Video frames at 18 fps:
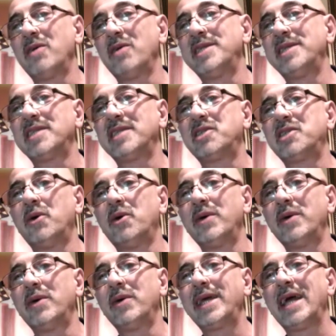a
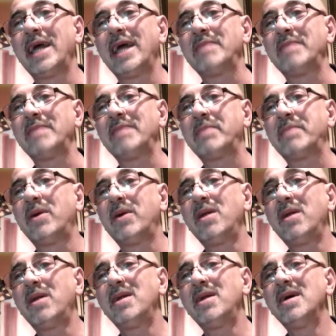story and people,
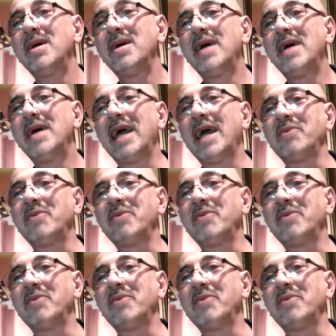and we